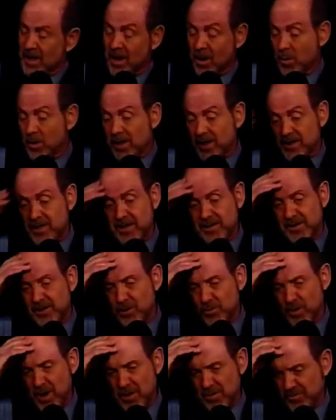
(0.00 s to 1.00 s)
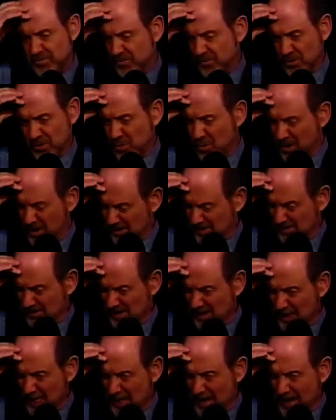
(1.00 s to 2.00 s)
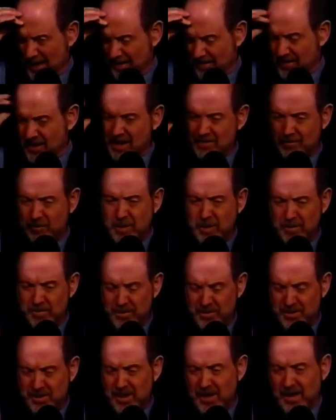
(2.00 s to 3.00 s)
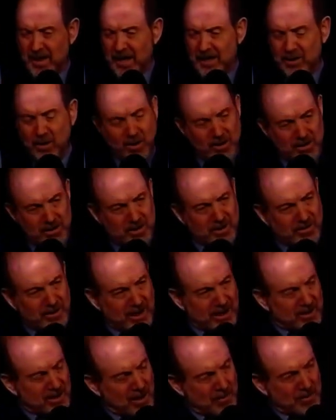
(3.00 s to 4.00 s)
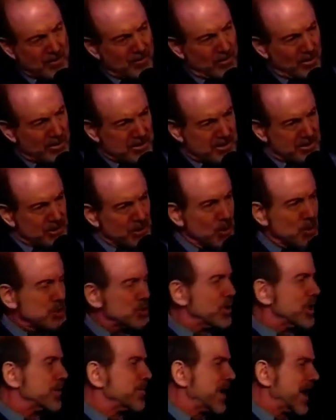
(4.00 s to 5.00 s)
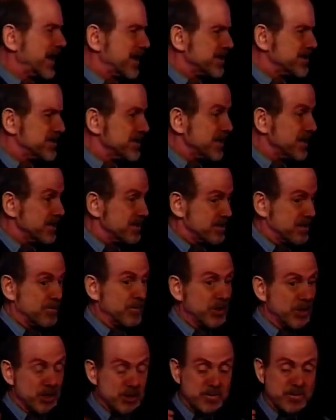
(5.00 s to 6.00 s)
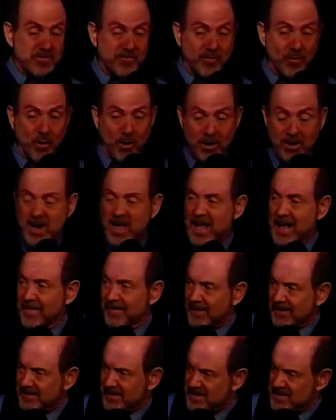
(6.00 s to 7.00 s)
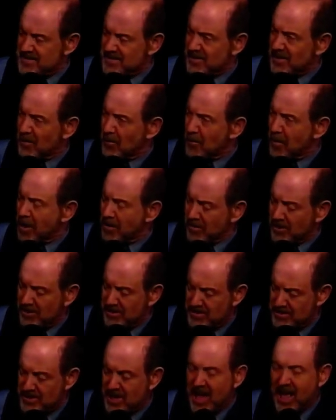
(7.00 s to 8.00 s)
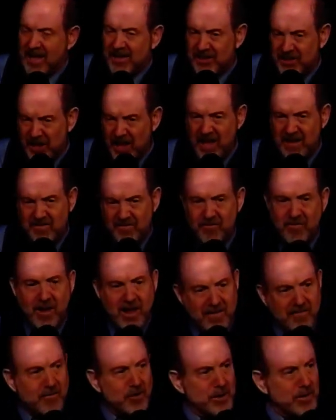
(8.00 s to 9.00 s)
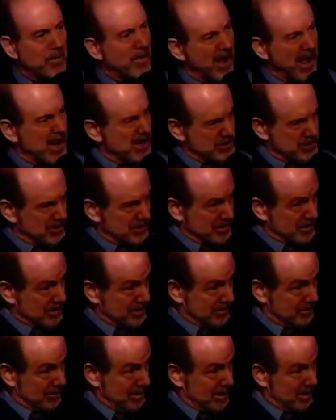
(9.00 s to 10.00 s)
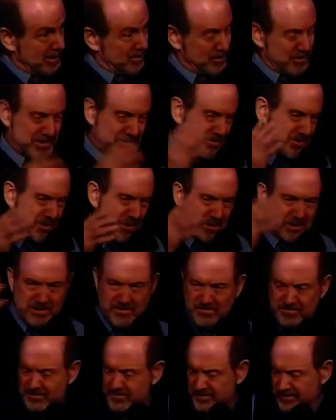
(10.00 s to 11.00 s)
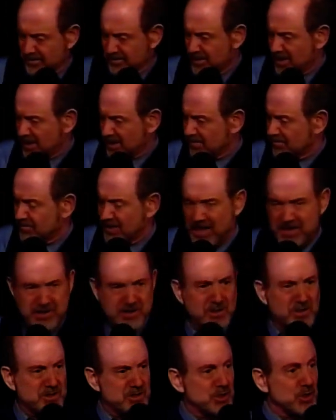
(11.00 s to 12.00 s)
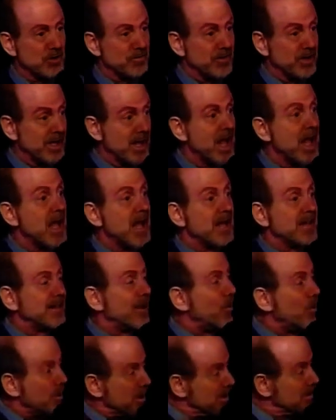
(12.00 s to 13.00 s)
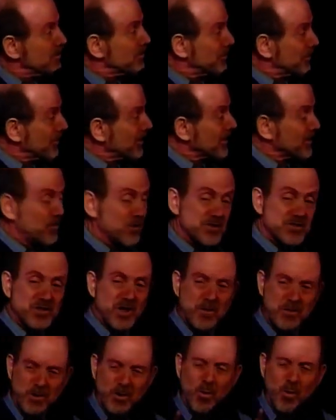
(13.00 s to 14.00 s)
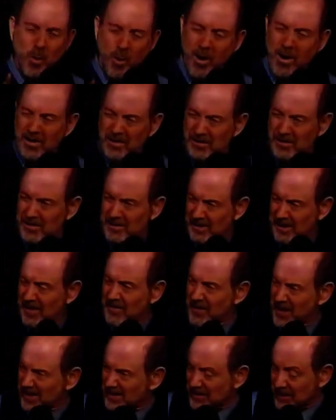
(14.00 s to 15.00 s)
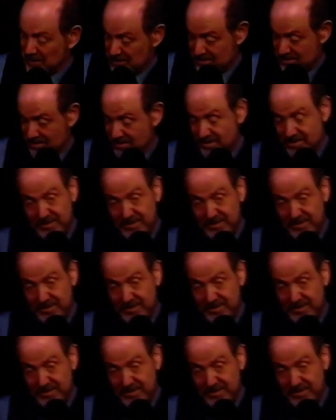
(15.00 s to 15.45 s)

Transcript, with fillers: Well, I kicked it around for a while, and then I remembered an article that I'd come across in Newsweek magazine some years before that listed America's 10 favorite passions. It was the result of some kind of national survey. Now, what do you think was number one on that list?